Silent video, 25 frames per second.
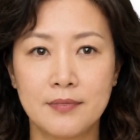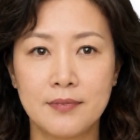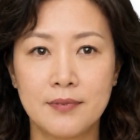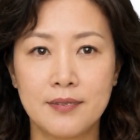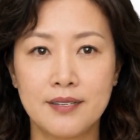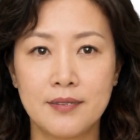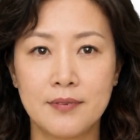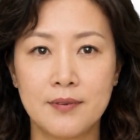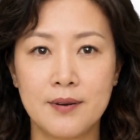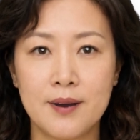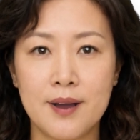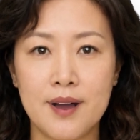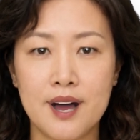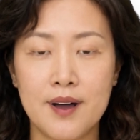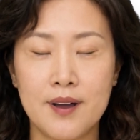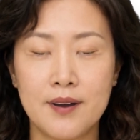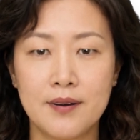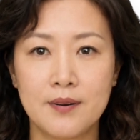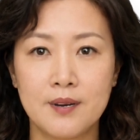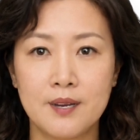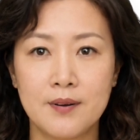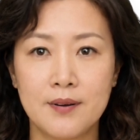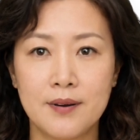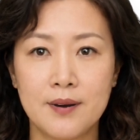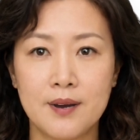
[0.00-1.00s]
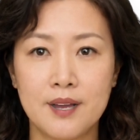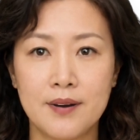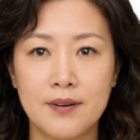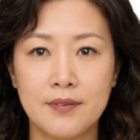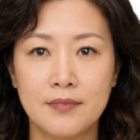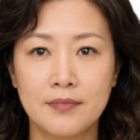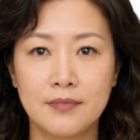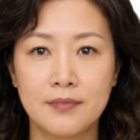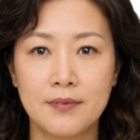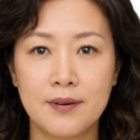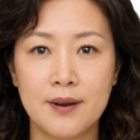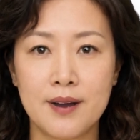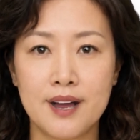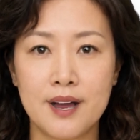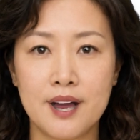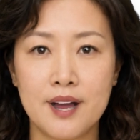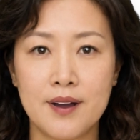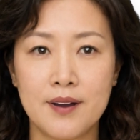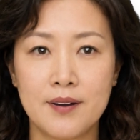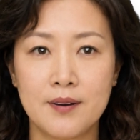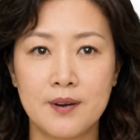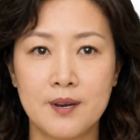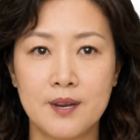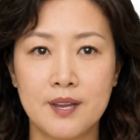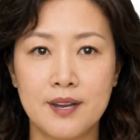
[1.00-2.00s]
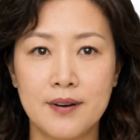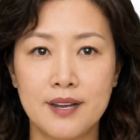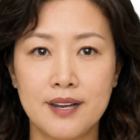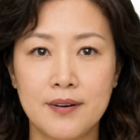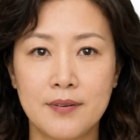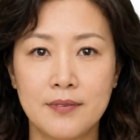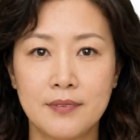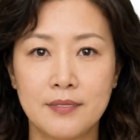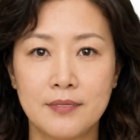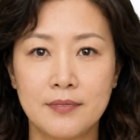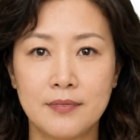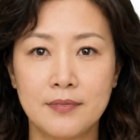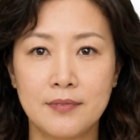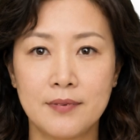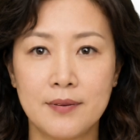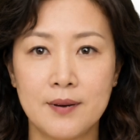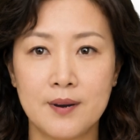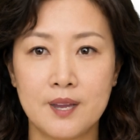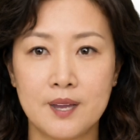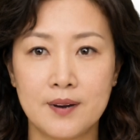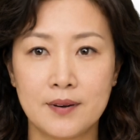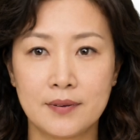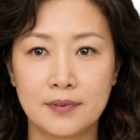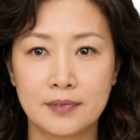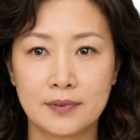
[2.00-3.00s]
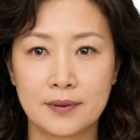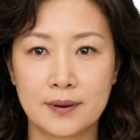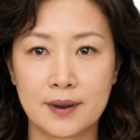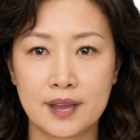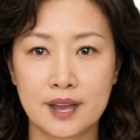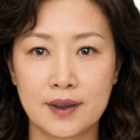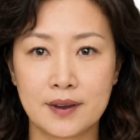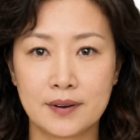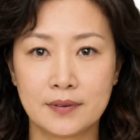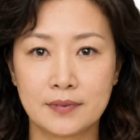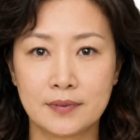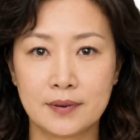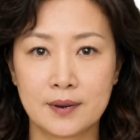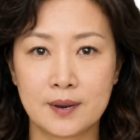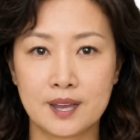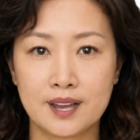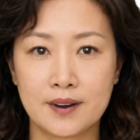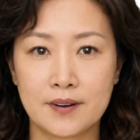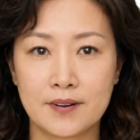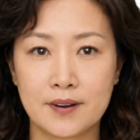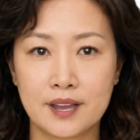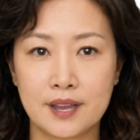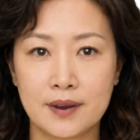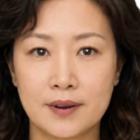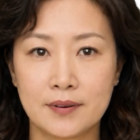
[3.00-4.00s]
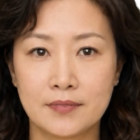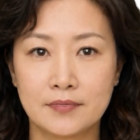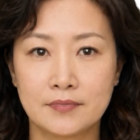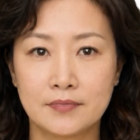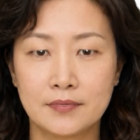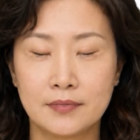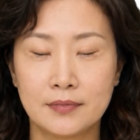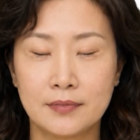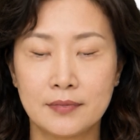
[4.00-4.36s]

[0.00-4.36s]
Each card shows why, and how sure it is, and you either apply it or wave it off.